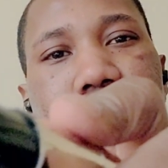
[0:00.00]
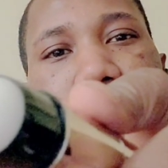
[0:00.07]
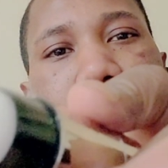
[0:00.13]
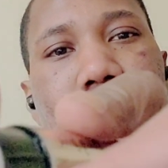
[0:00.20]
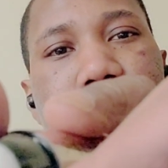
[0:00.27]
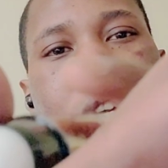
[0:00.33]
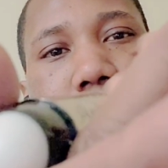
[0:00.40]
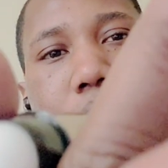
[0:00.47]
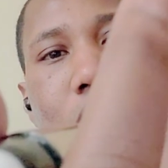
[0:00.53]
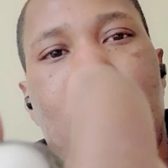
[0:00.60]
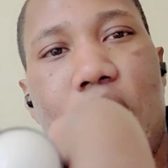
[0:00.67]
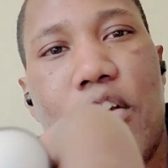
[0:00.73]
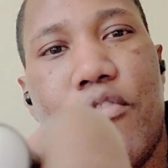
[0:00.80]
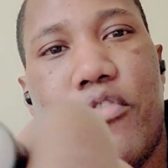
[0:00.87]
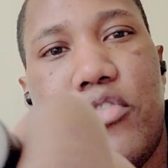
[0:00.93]
chapstick because
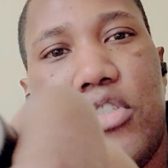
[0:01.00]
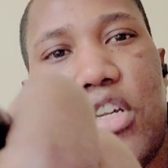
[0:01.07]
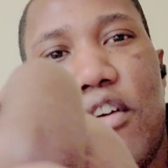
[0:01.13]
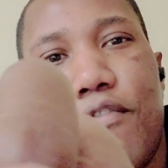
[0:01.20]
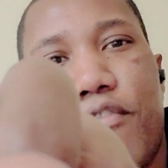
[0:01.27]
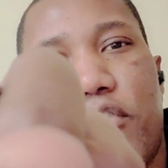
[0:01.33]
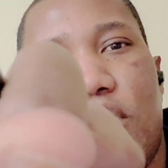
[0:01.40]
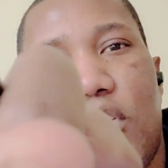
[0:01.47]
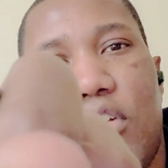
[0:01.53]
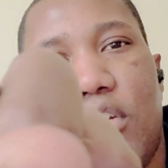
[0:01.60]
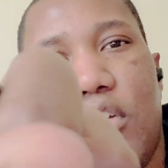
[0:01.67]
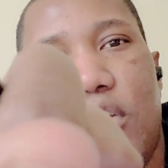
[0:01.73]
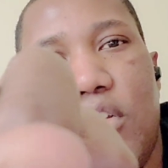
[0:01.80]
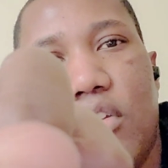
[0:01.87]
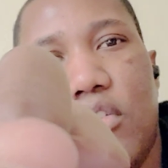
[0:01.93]
I would
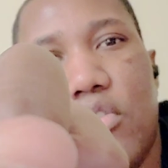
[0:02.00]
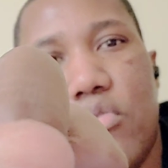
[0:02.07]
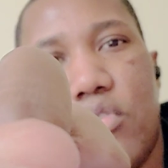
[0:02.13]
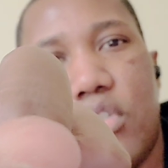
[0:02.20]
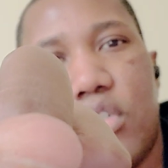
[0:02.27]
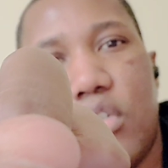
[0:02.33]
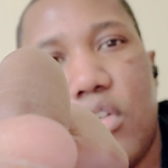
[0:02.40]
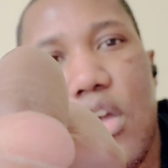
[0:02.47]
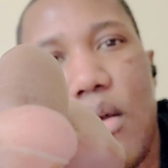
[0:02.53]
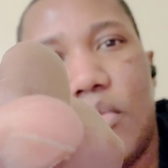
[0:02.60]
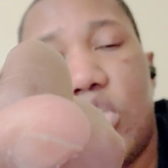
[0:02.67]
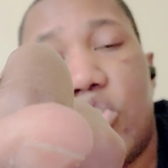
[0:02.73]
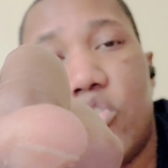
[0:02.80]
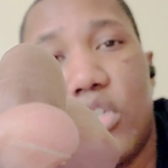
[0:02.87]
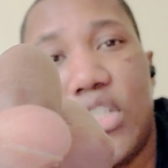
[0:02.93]
definitely use it. I'm
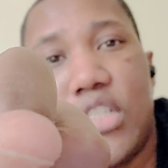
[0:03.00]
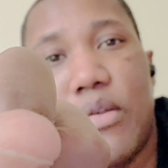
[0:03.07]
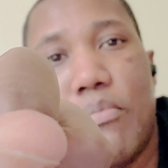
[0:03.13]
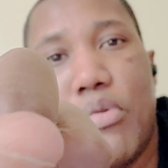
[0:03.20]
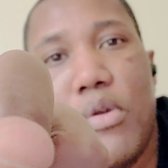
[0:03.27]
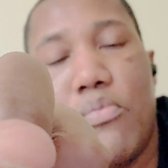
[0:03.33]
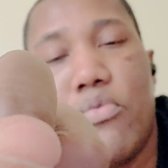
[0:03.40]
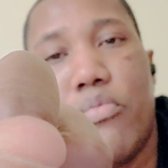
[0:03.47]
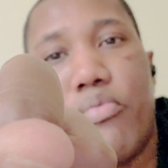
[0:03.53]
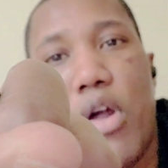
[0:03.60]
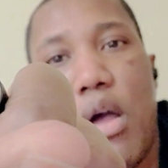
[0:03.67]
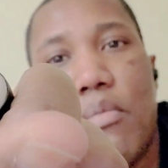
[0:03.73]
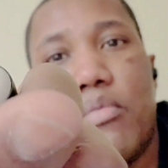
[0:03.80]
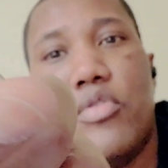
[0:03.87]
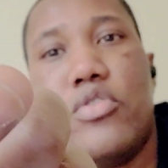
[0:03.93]
sure some people
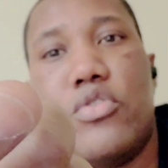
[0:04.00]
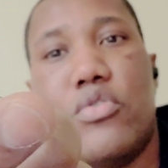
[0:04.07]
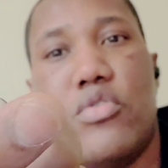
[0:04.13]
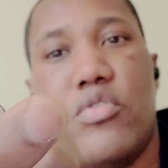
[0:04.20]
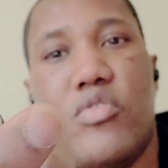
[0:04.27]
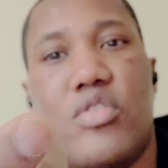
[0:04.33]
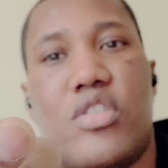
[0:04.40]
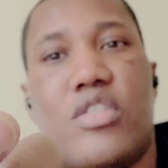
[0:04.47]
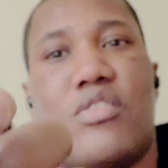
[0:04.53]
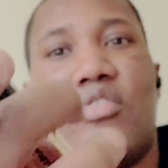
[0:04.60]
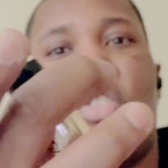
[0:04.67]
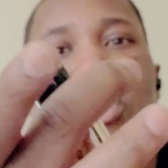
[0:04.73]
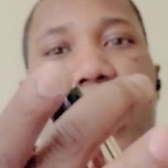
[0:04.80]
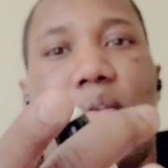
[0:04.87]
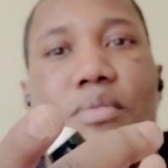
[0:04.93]
probably do use it as
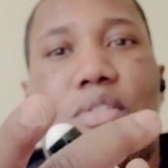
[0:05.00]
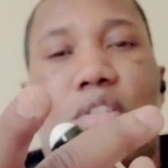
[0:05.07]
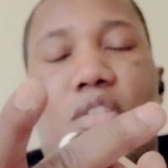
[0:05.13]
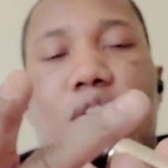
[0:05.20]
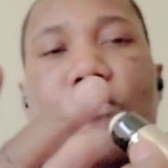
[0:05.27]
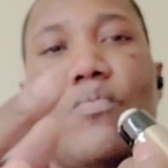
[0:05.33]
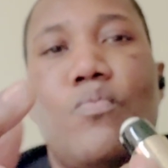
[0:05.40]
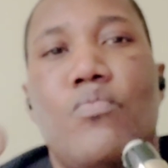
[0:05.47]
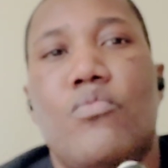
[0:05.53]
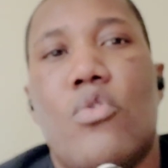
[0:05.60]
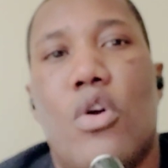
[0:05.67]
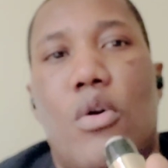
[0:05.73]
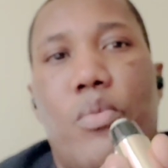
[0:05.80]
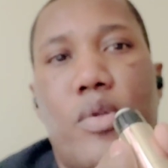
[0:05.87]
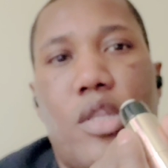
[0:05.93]
chapstick,
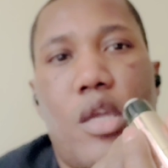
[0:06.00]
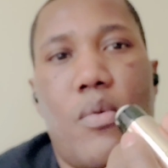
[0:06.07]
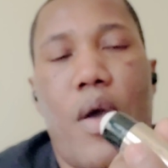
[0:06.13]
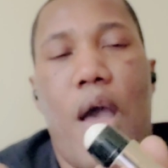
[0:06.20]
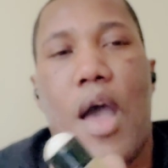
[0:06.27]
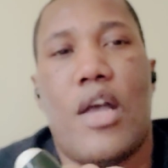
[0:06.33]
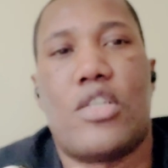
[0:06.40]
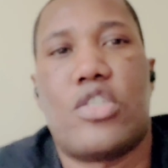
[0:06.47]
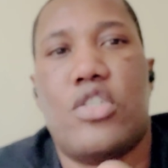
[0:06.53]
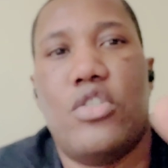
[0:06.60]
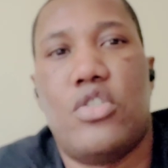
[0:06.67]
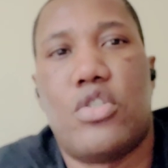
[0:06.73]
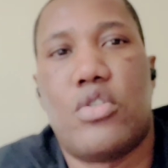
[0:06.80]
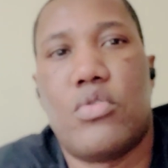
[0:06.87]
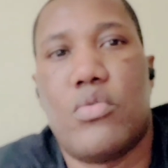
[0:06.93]
or what they would actually
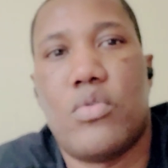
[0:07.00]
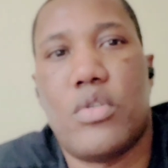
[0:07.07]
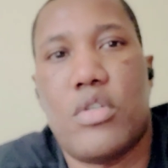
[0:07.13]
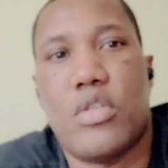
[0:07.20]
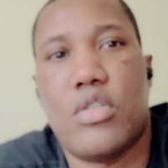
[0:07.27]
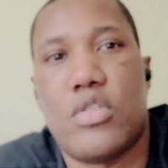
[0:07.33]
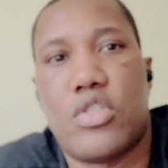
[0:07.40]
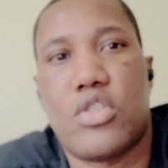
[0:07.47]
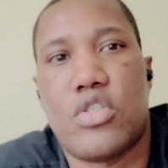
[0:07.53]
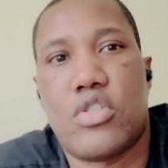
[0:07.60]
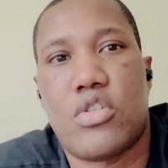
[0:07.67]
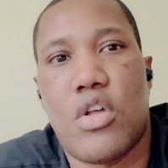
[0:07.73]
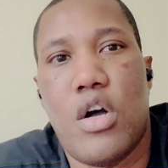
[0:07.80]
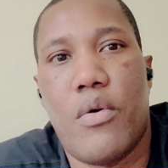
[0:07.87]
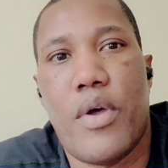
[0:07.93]
do is
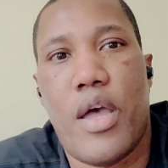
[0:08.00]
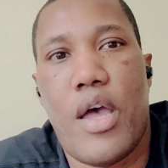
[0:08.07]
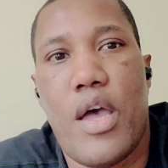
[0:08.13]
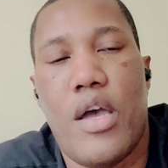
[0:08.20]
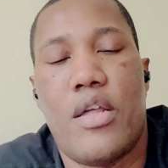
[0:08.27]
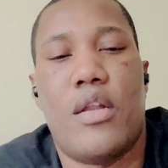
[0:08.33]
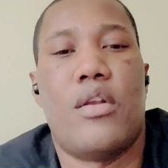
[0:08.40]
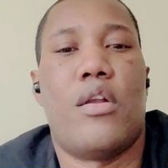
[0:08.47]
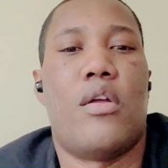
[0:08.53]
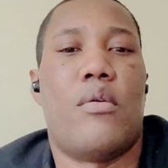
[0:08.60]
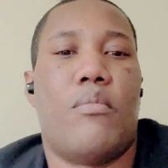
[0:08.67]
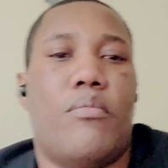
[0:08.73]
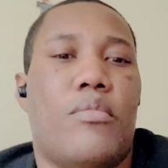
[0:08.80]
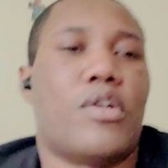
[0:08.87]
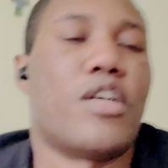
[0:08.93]
just go ahead and
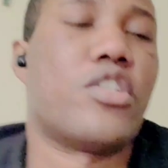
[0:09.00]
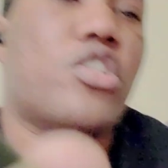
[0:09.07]
let's